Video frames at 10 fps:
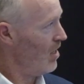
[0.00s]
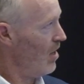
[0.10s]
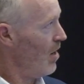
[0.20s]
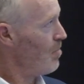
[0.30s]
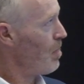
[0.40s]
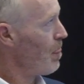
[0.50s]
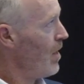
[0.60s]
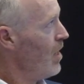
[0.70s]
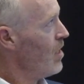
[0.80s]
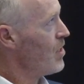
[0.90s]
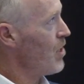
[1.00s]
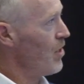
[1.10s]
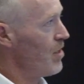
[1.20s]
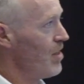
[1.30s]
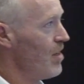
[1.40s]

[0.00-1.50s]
All right. So